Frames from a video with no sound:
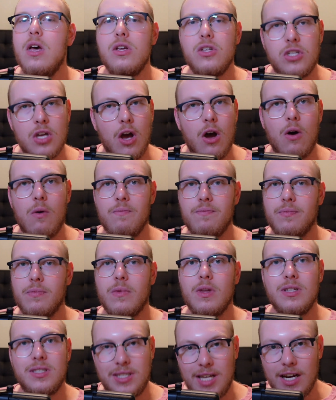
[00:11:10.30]
So
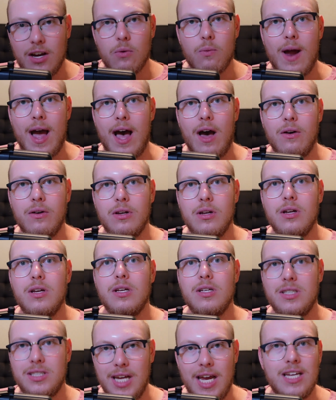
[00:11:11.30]
stick around,
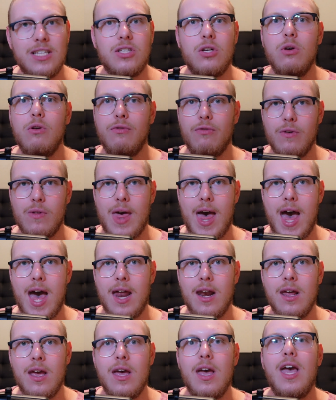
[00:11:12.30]
stay tuned for
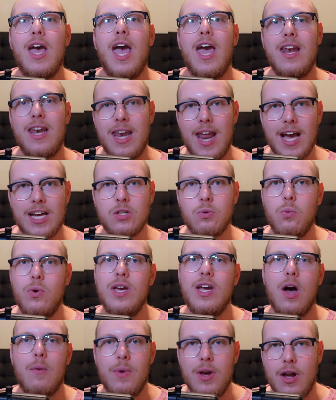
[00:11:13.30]
that. And next
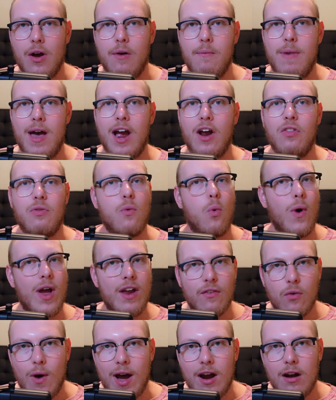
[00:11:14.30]
week I'll be coming back with a
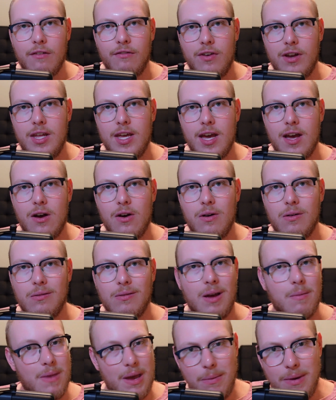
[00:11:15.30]
waiver wire video
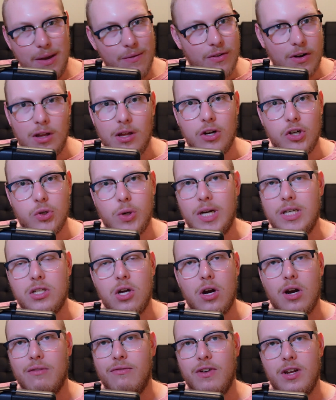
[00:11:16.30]
and maybe even another trade
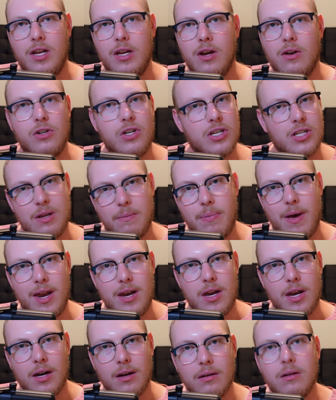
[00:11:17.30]
target video, just
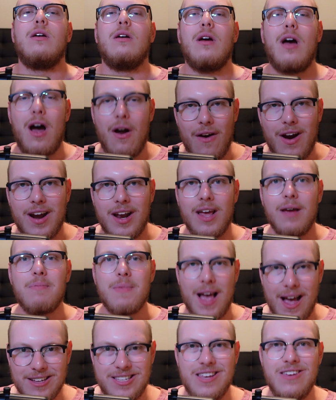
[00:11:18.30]
depending. Alrighty,
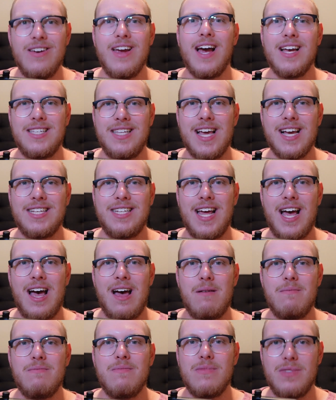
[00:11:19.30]
I'll see you guys next
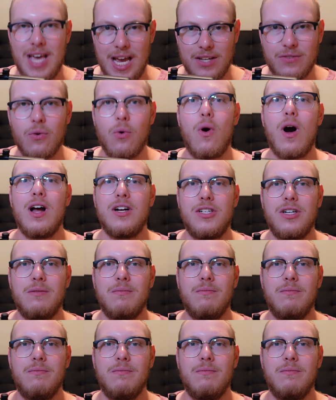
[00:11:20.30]
time. Thanks for watching.